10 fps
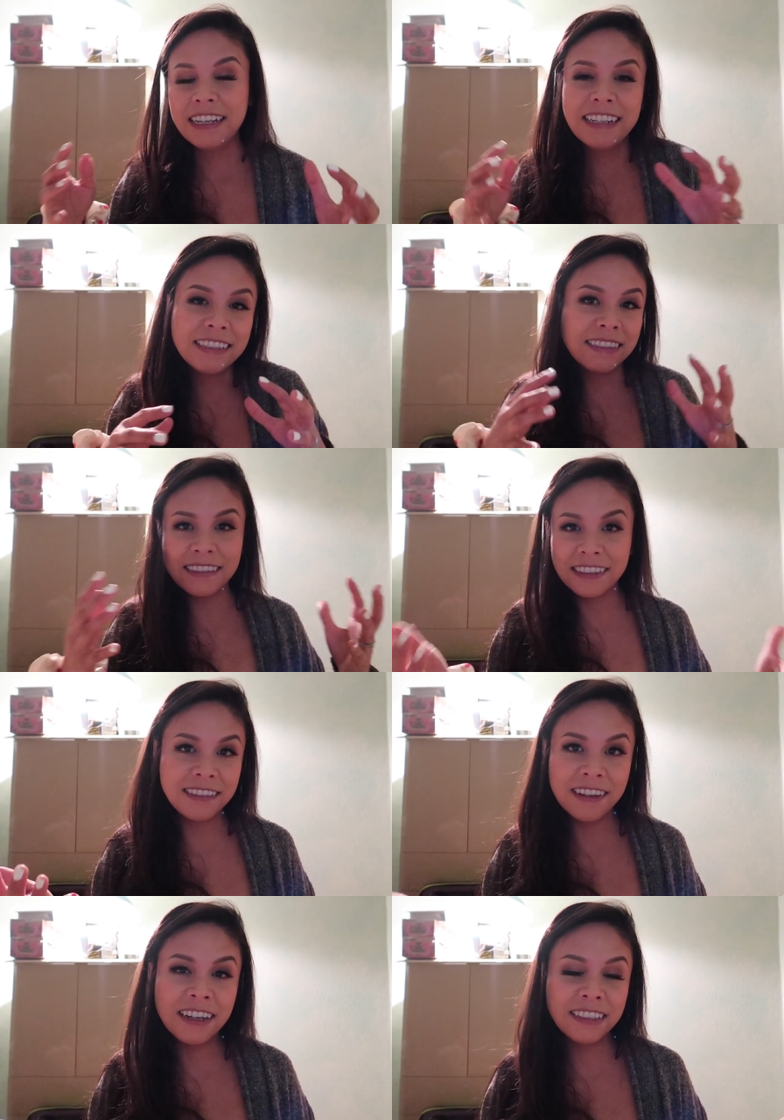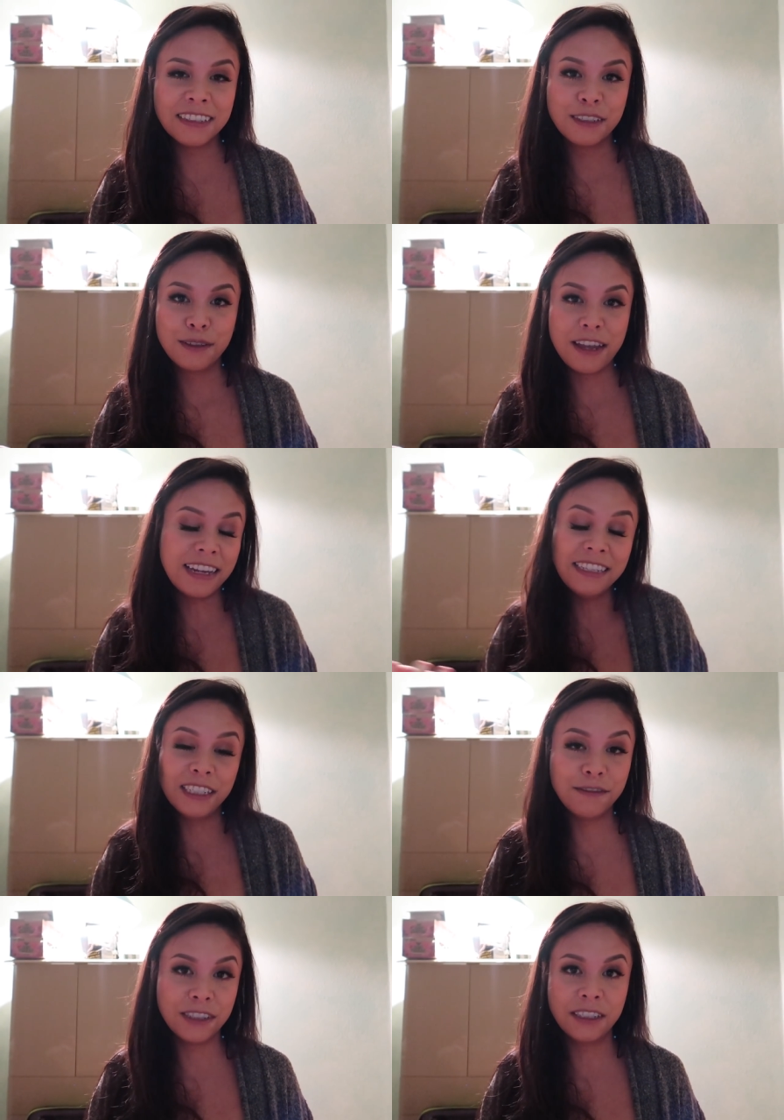it's, it's not any
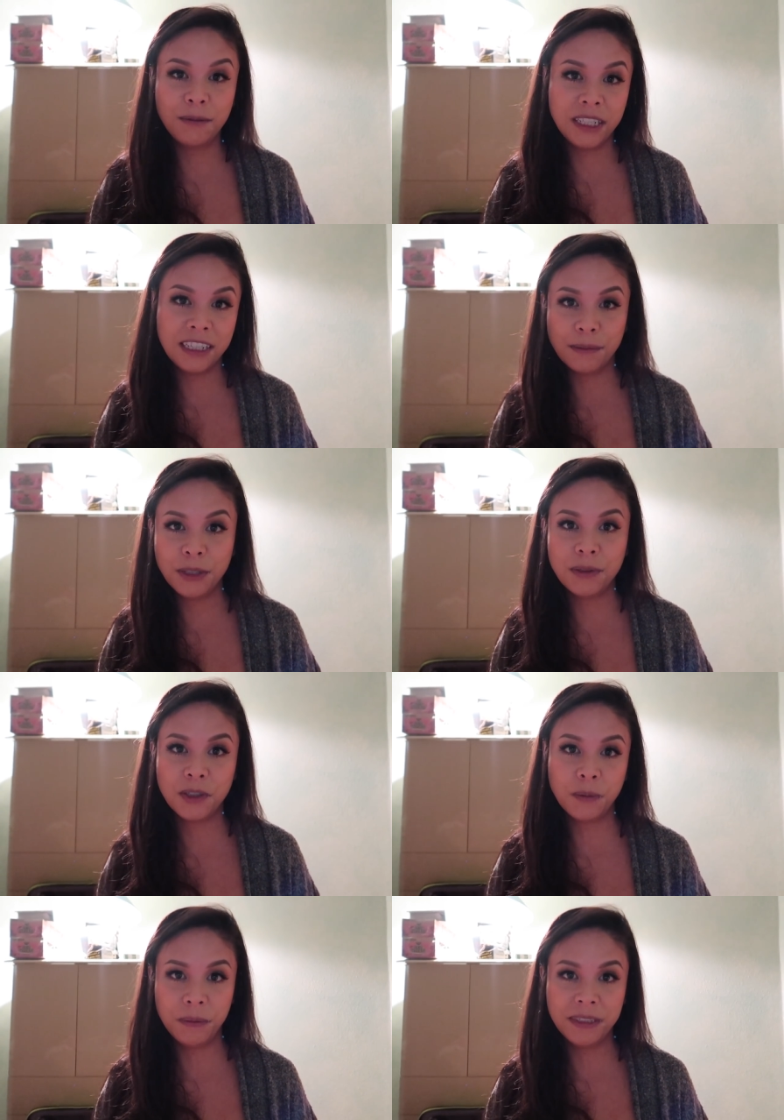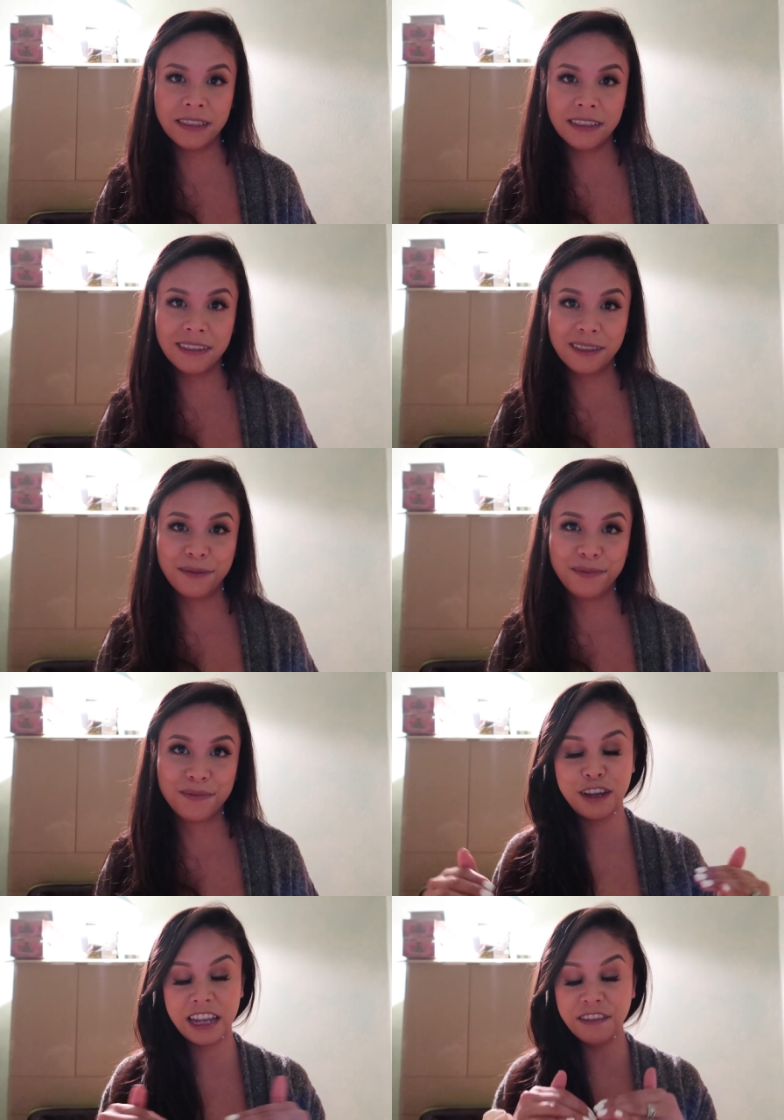different when it comes to a soaping business.
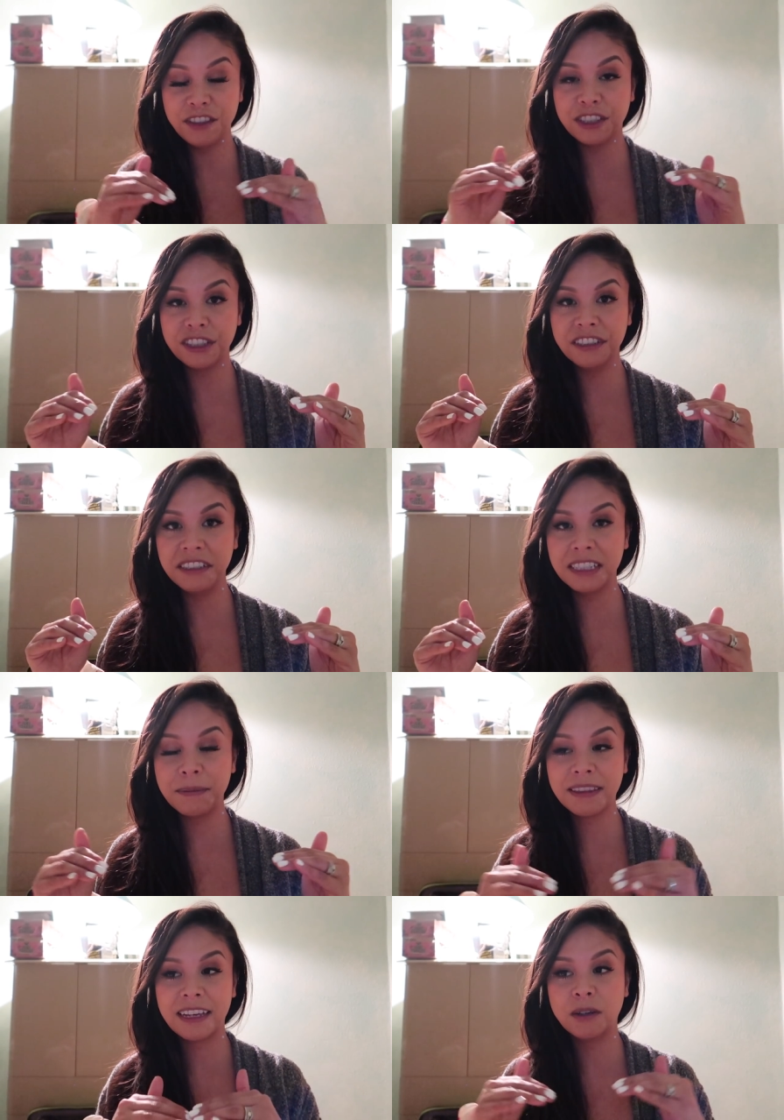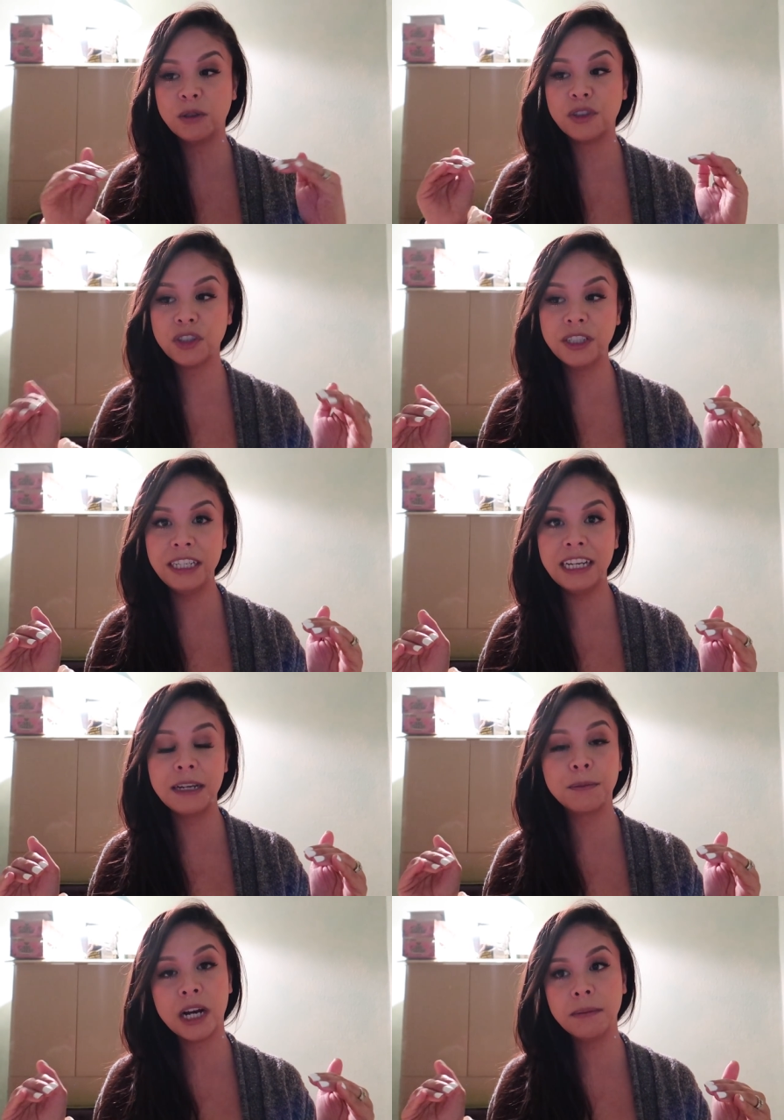And if you're curious about that whole journey,
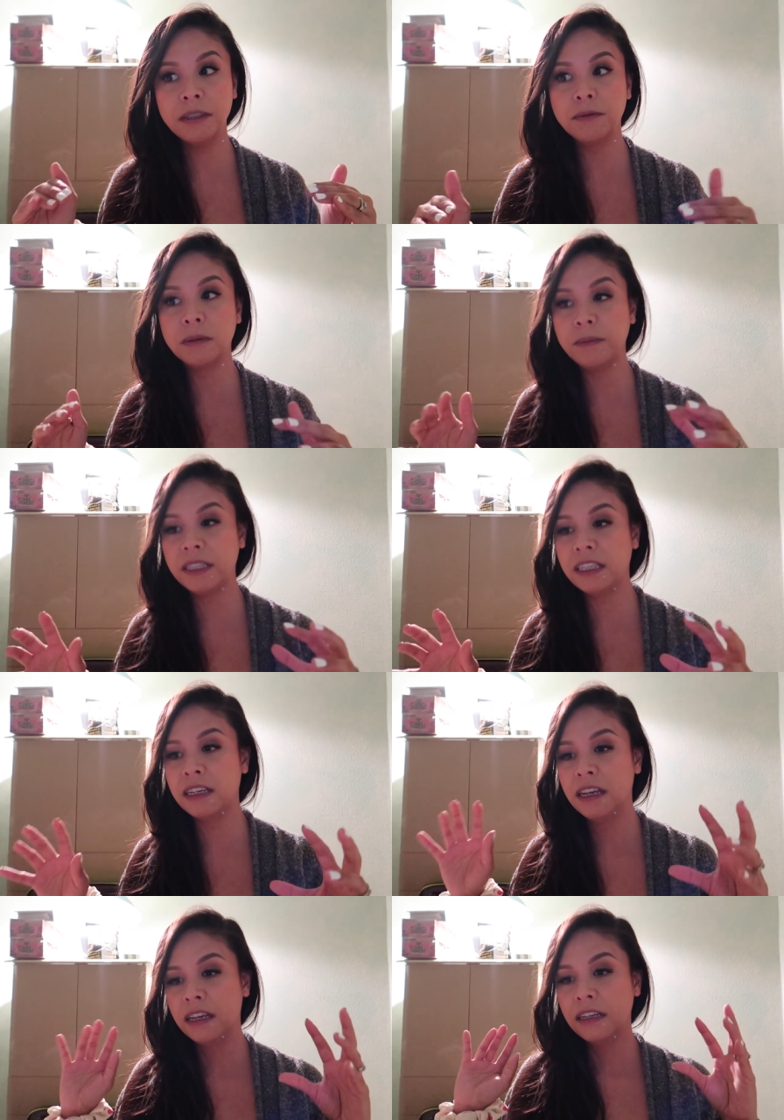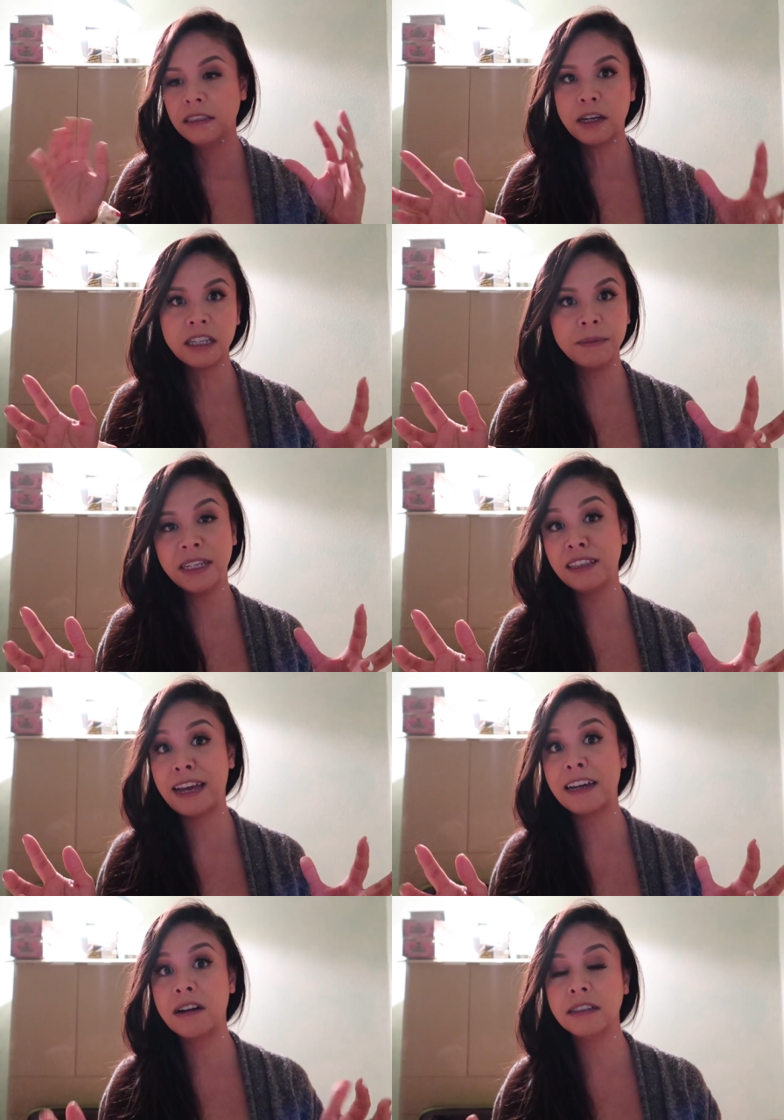I probably will be documenting
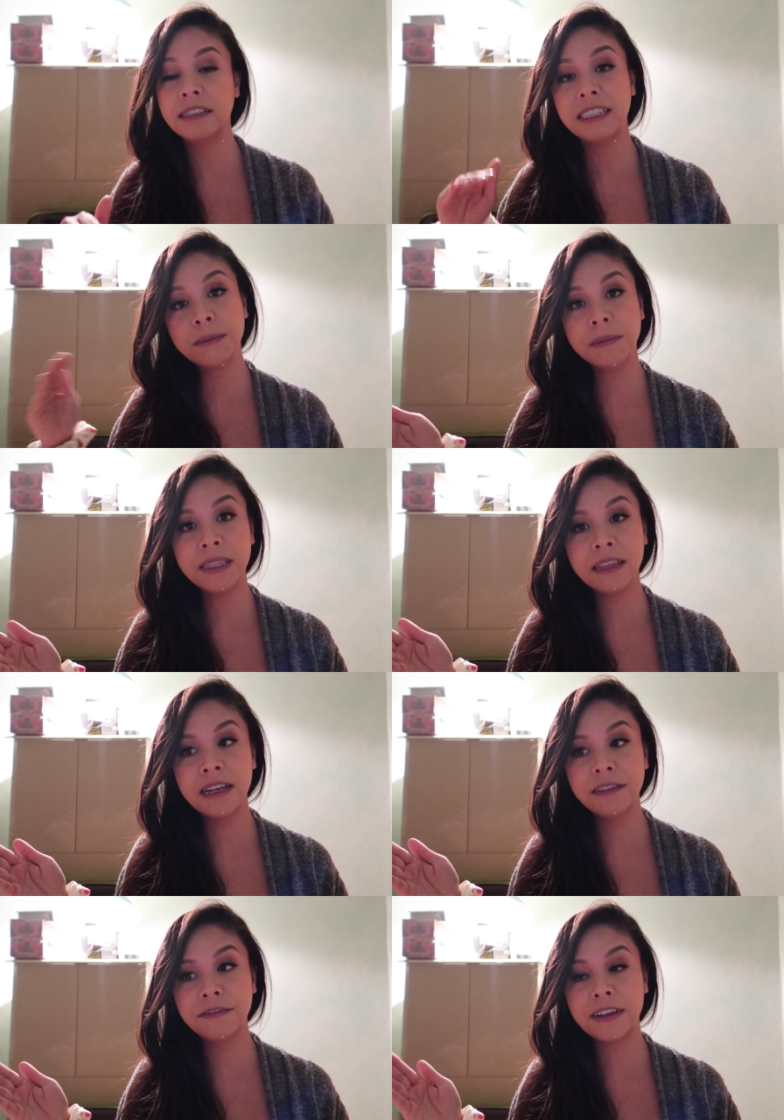that on the Zimmerman life